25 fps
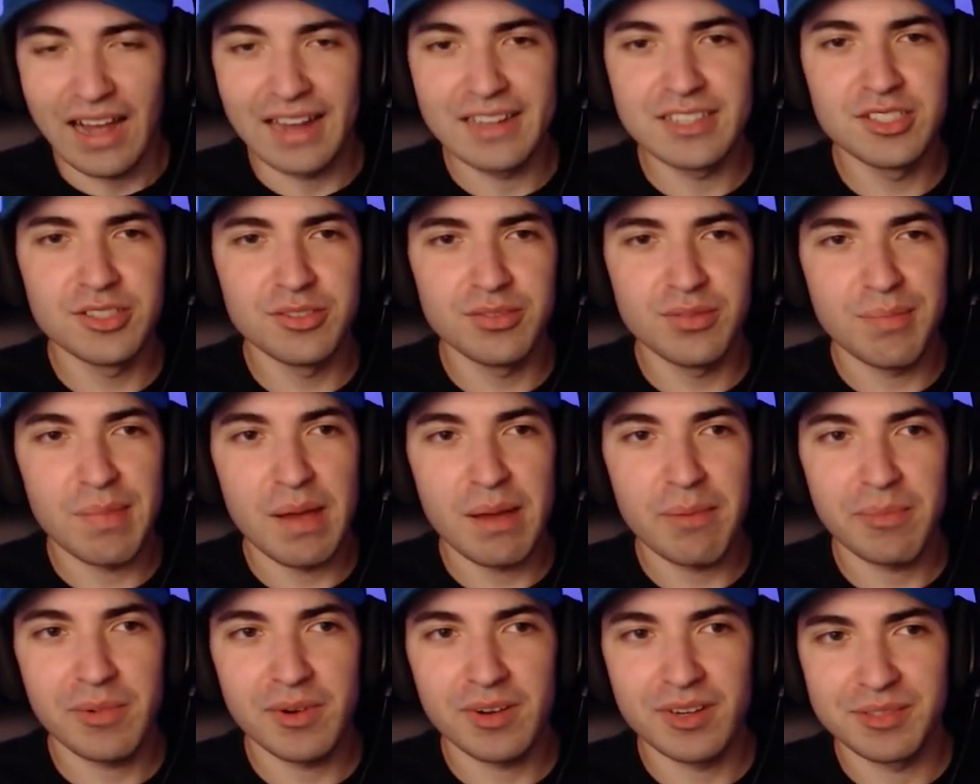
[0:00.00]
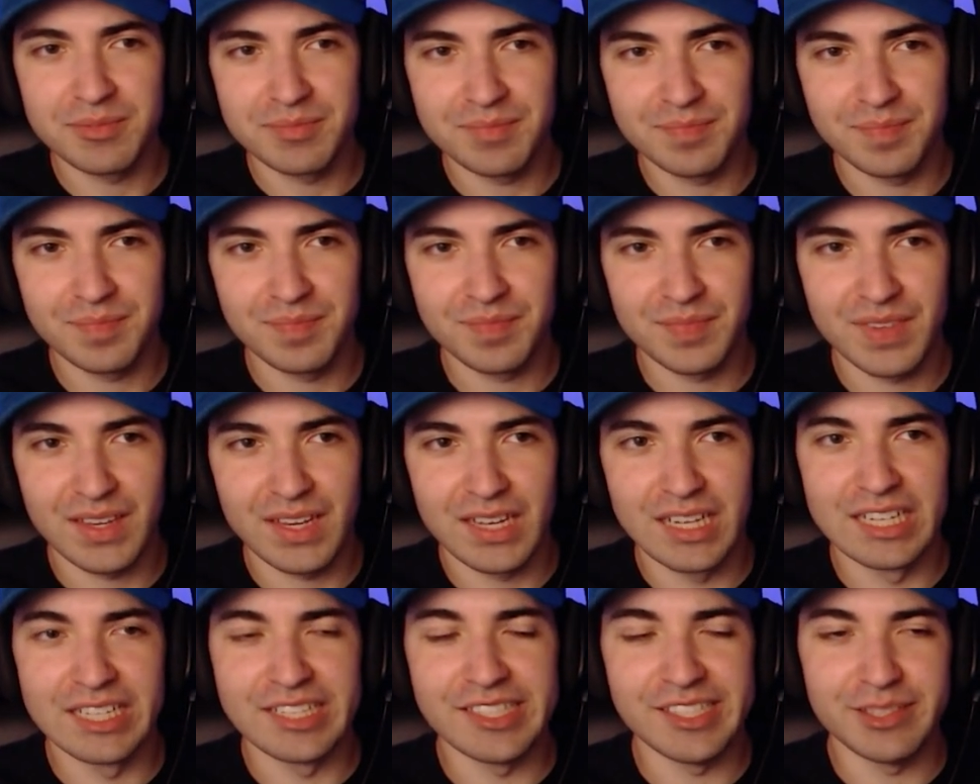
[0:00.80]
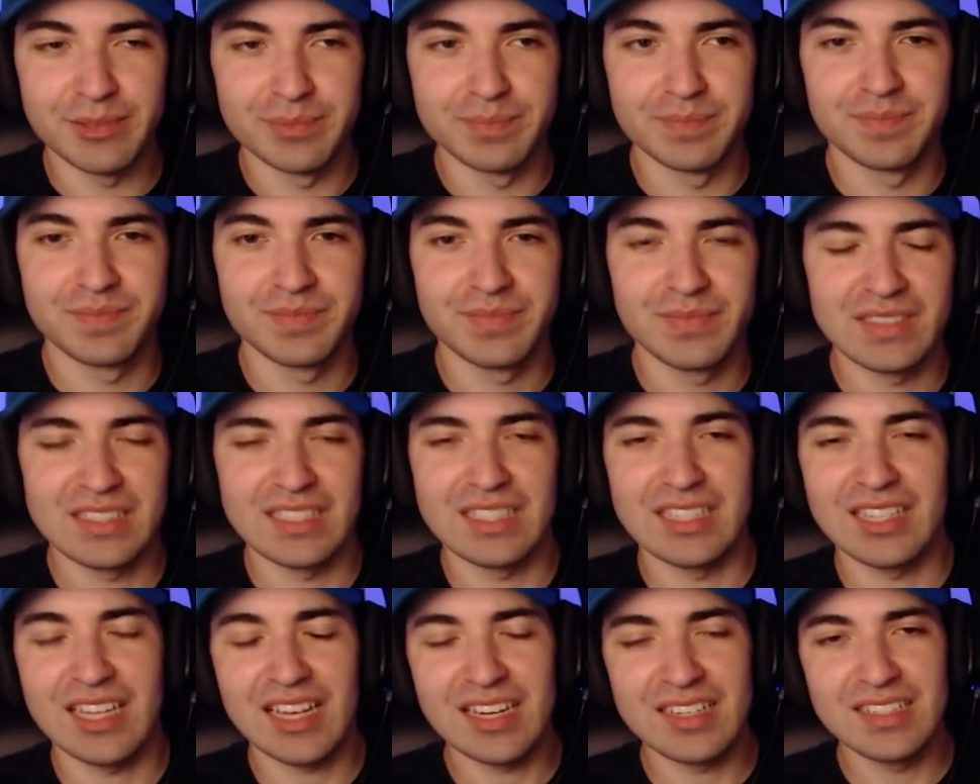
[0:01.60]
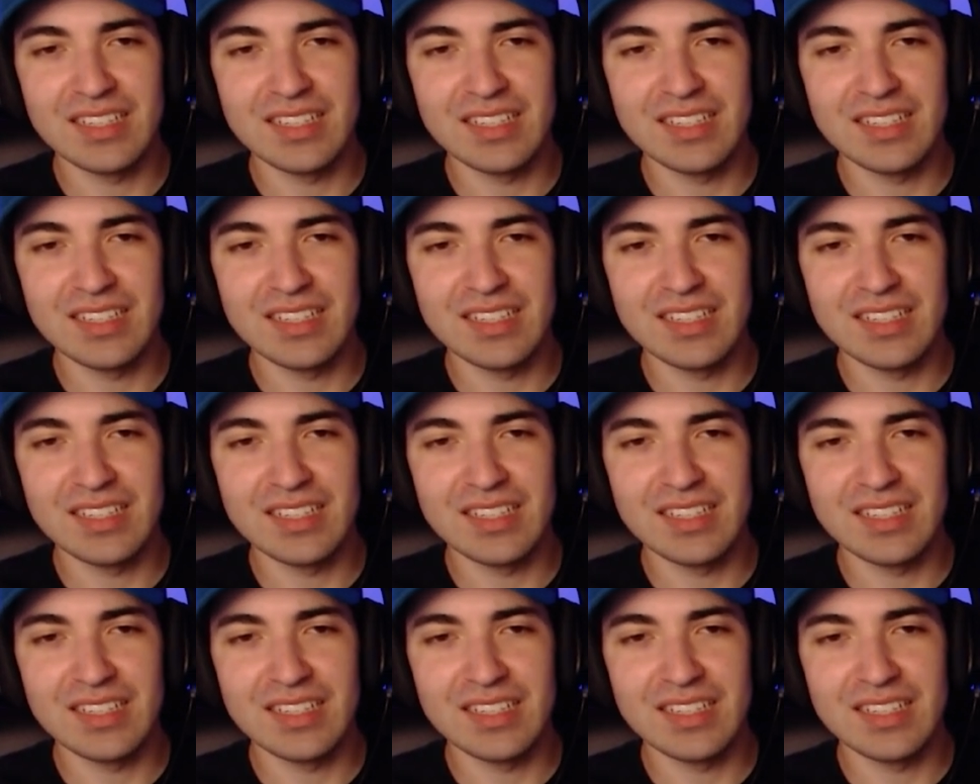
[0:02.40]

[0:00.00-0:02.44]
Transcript: I do remember they